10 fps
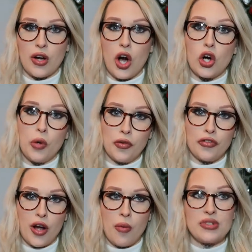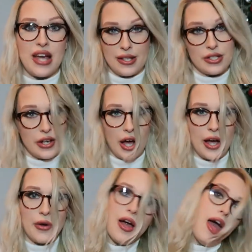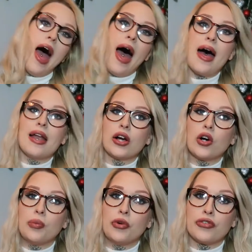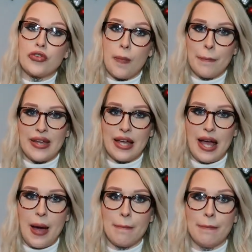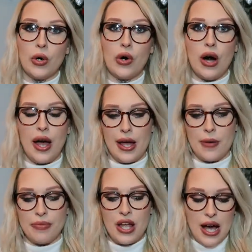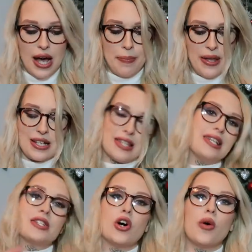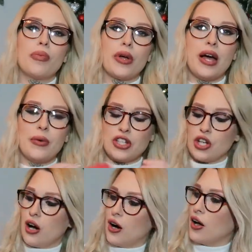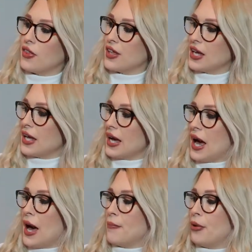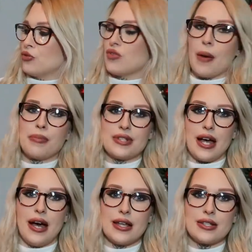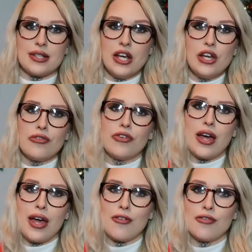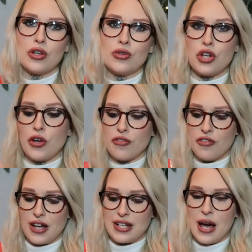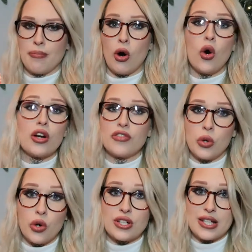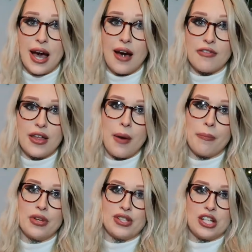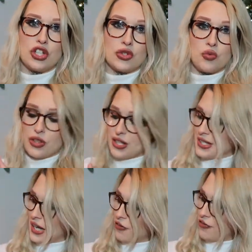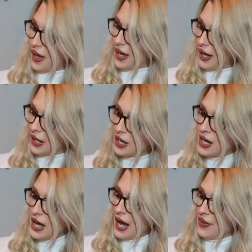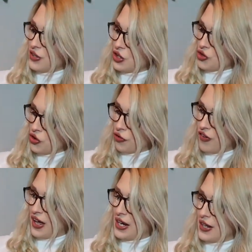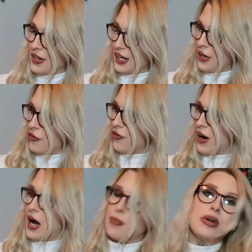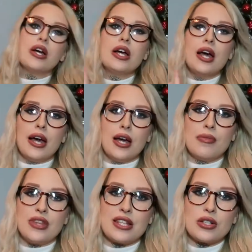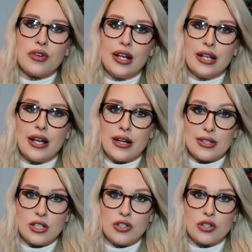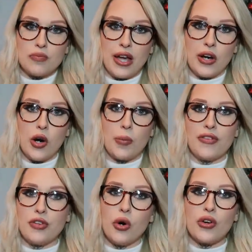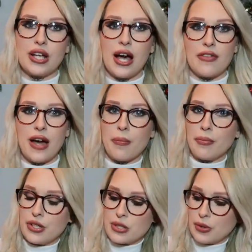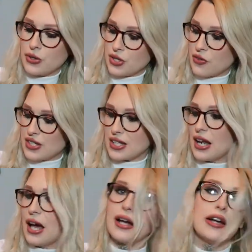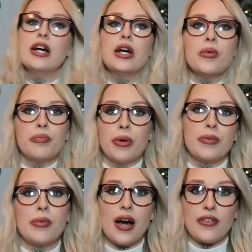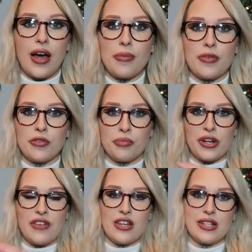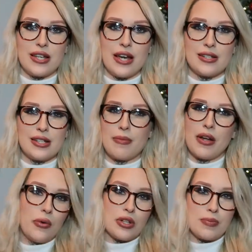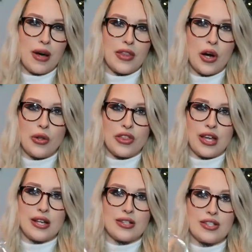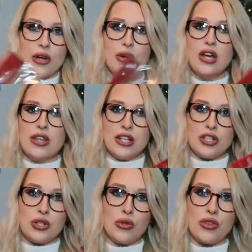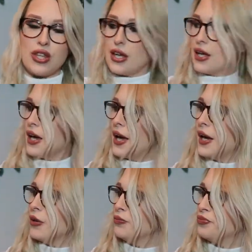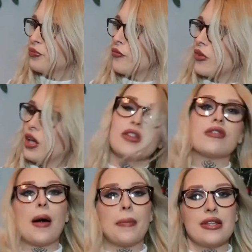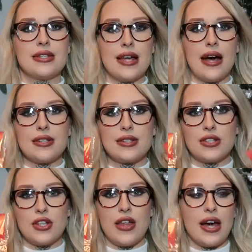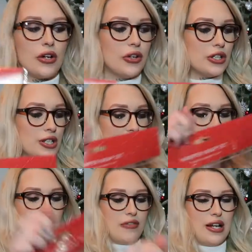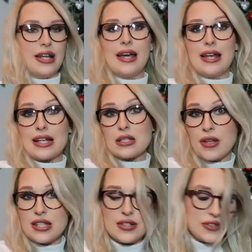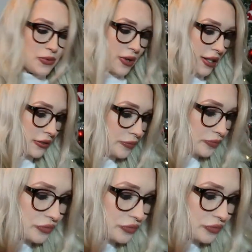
I got a couple from Tesco and a couple from B&M but um, I picked these up which are the hamper wrap sets So if you don't find a hamper or if you already have the hampers and you just want the cellophane and the stuffing and the gift wrap. Um, these are really nice to just pick up if you already have the hampers because obviously like people might have kept them from previous years and you might not want to buy the whole thing so they do the um, the wrapping sets. So they're good and they're really inexpensive as well.